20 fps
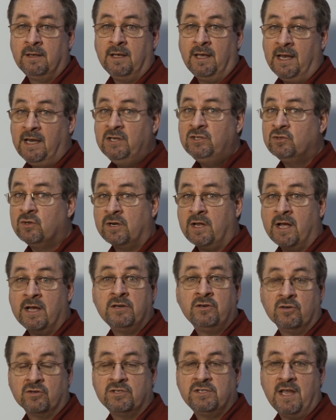he's going to
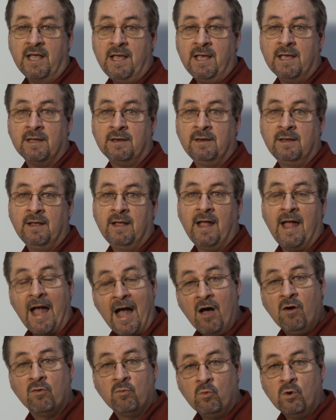understand
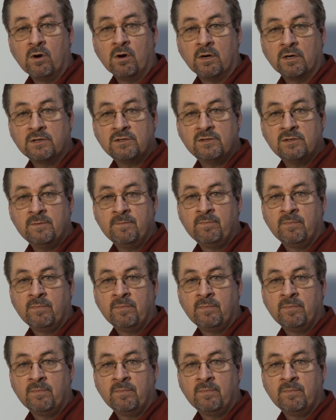how it works.